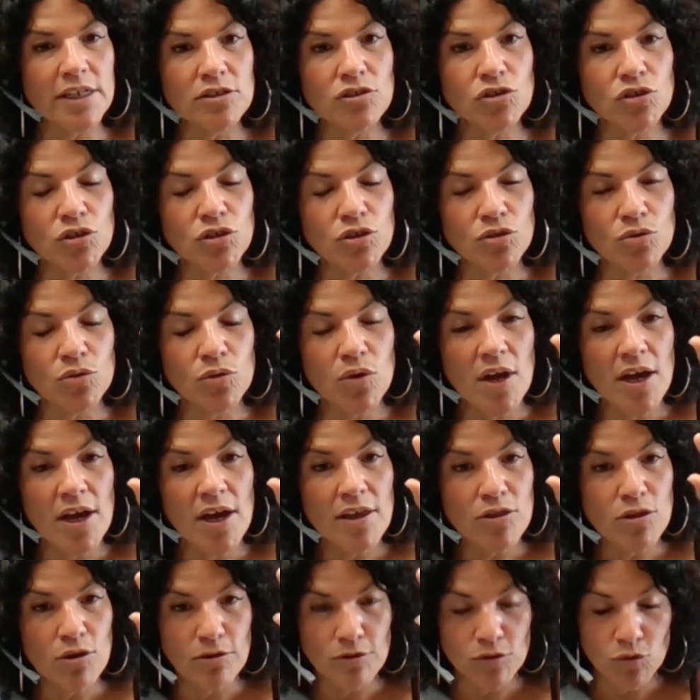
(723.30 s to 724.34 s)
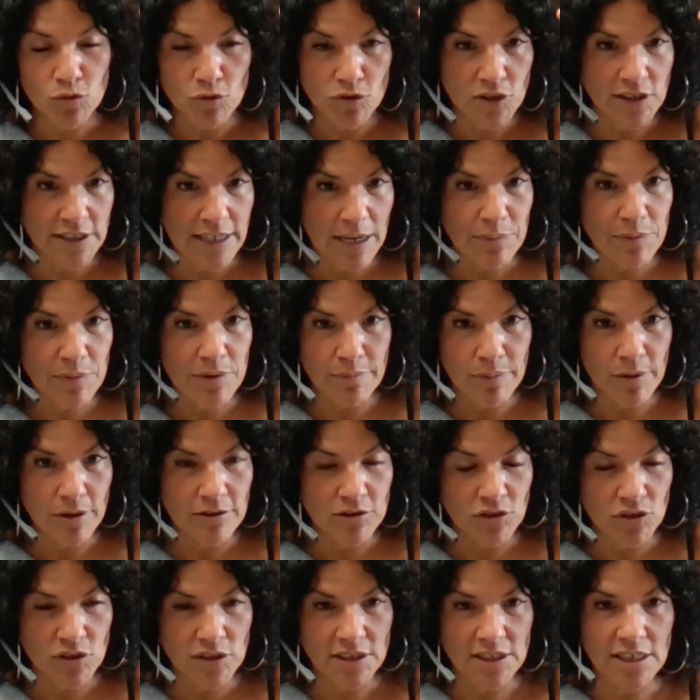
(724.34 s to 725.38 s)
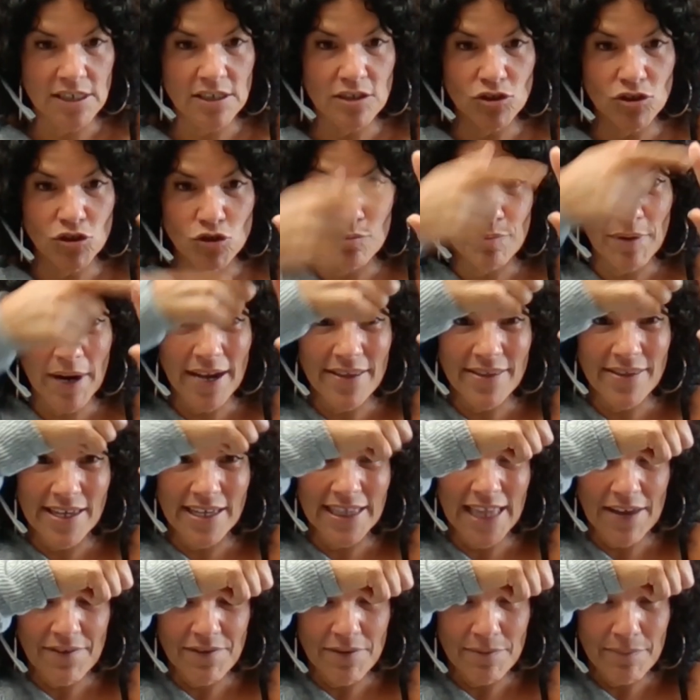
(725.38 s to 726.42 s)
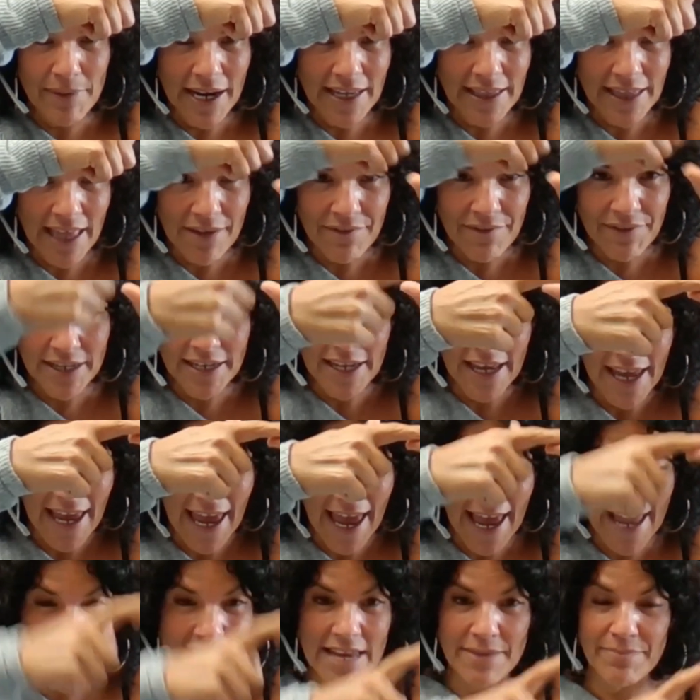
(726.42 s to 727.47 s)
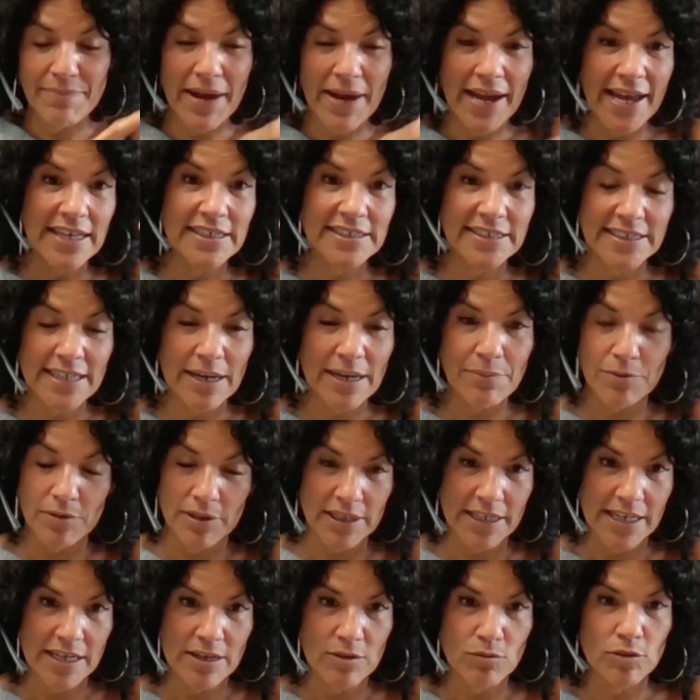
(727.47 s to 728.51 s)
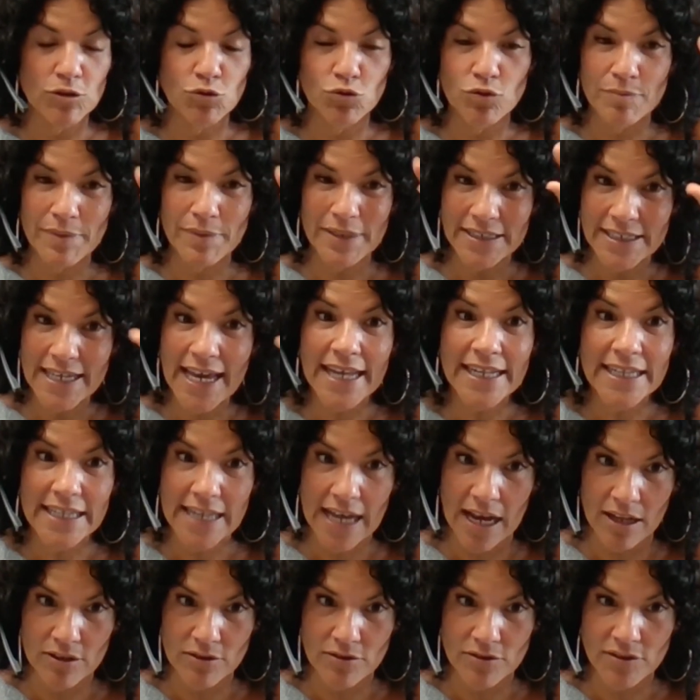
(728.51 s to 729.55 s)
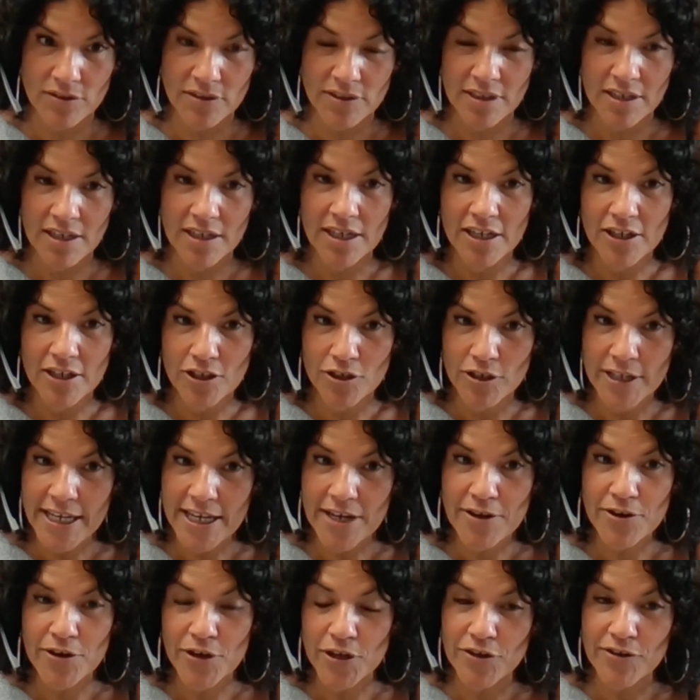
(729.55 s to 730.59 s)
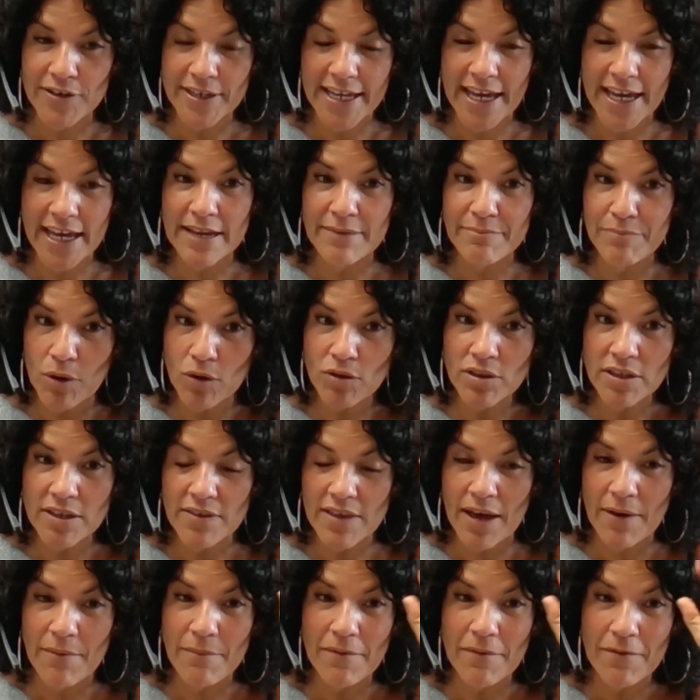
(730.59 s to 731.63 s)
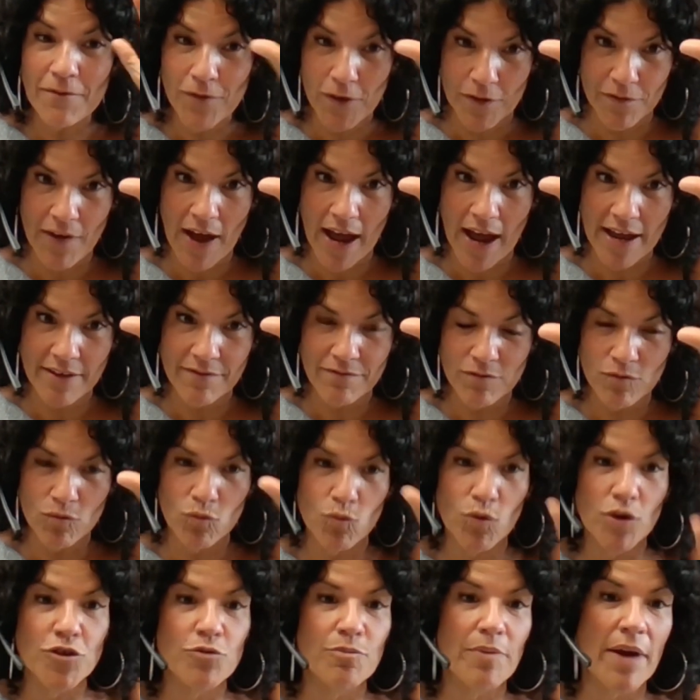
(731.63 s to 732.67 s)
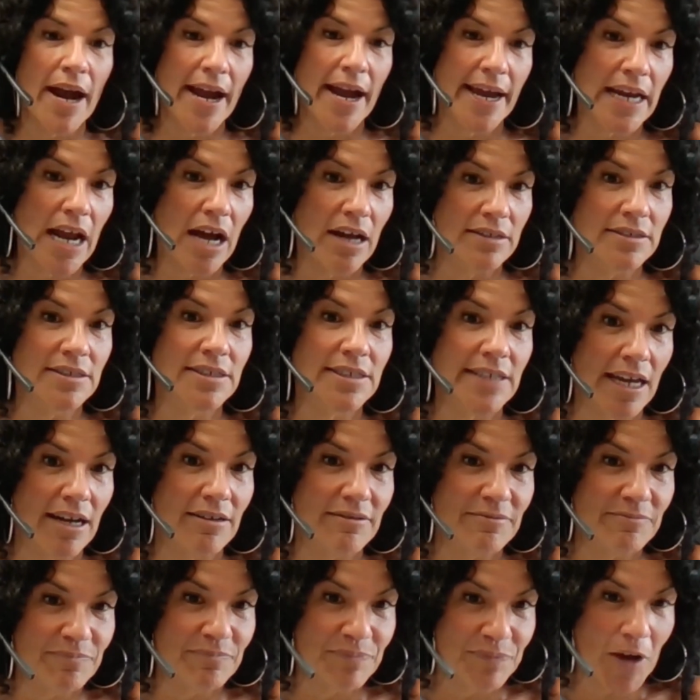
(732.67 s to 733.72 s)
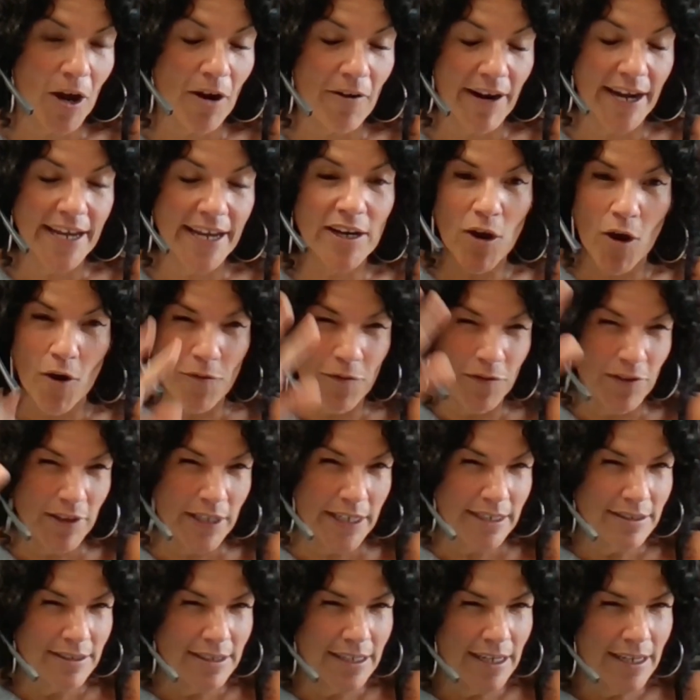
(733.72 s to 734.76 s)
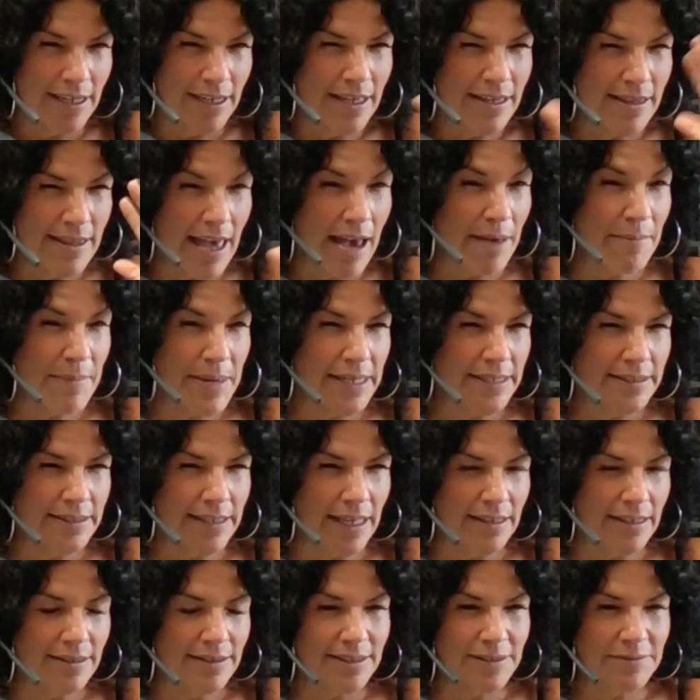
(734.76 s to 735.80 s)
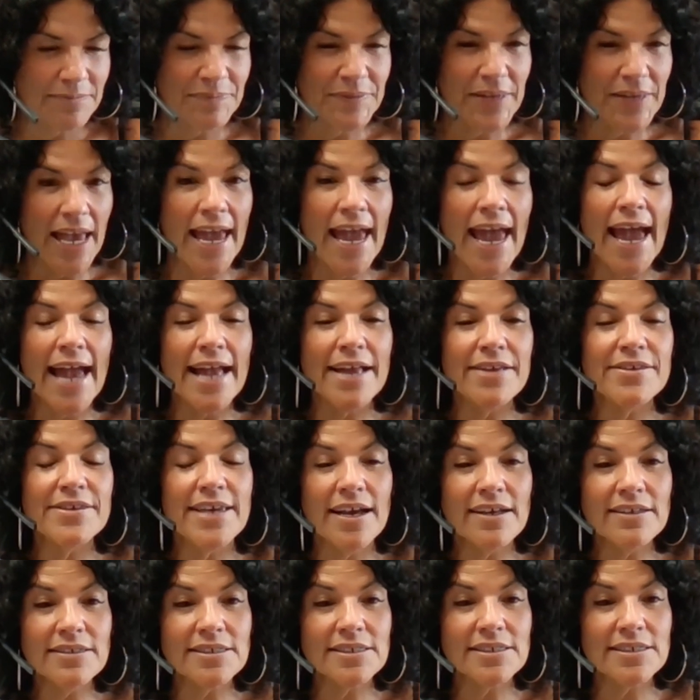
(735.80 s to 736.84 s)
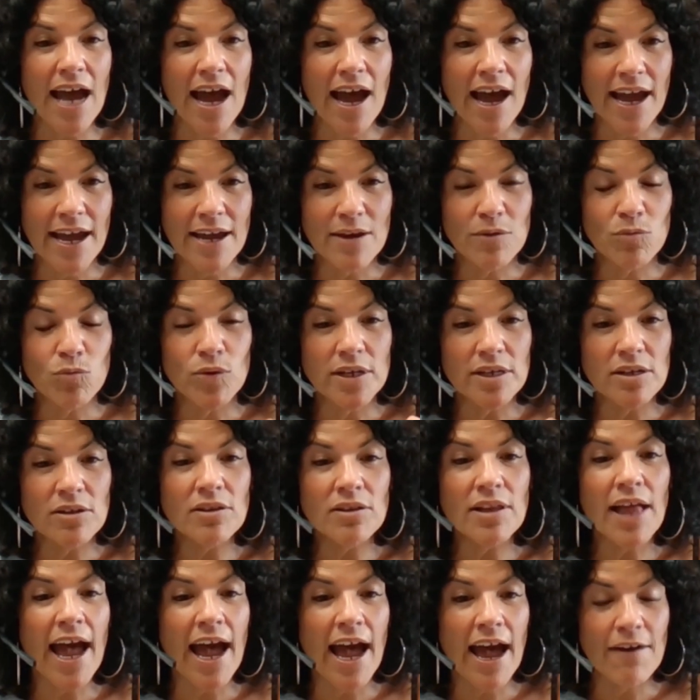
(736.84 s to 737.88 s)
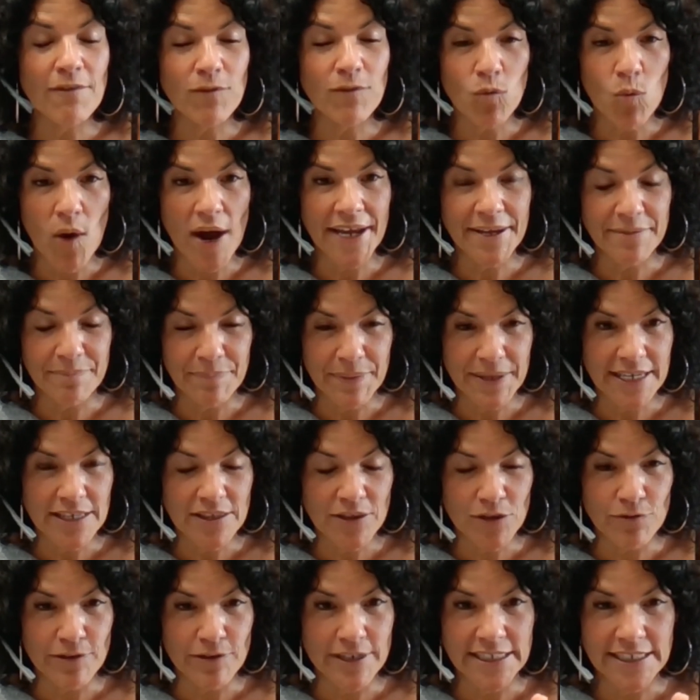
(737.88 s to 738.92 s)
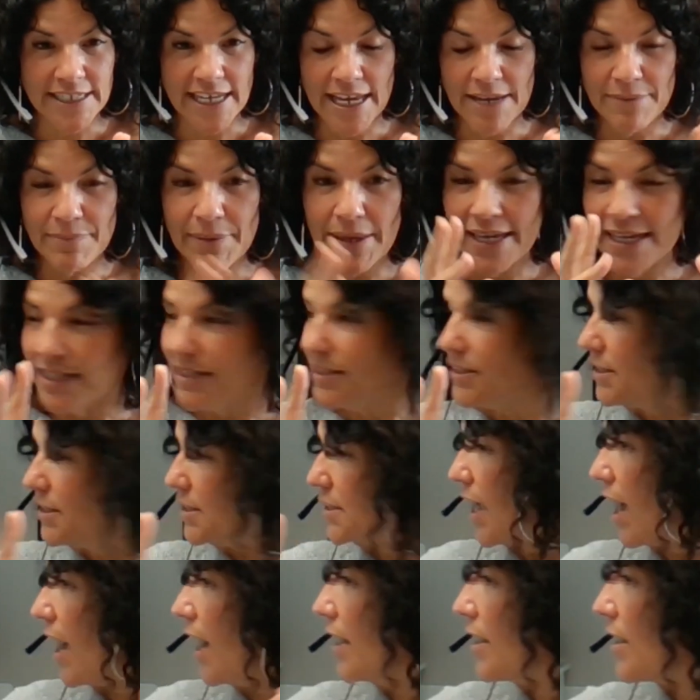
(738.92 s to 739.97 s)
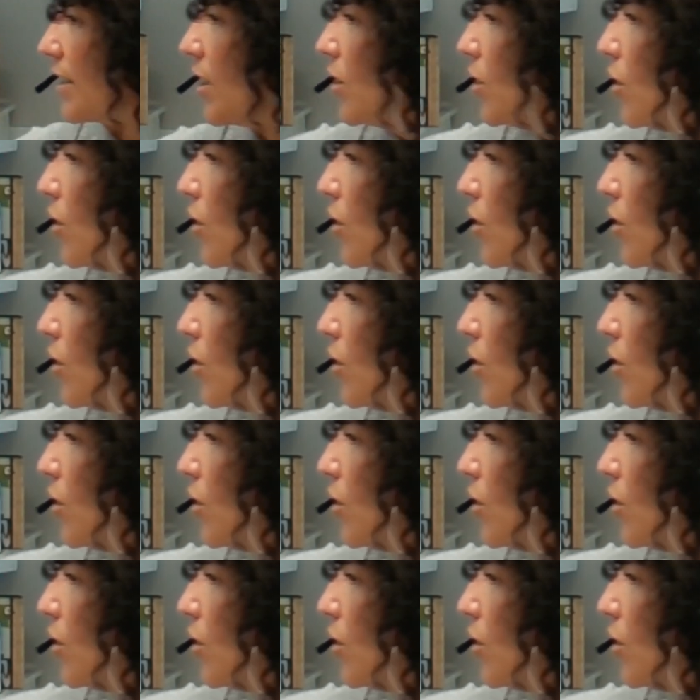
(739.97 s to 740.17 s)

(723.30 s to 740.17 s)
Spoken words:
and 2, those were separate purchases. You buy the 11 by 11 and 8 by 8 separately, which would be $10. Here, you're getting both of them for $5 when you buy it on sale. All right, hopefully that makes sense. And yes, I will have white P3 tape in stock.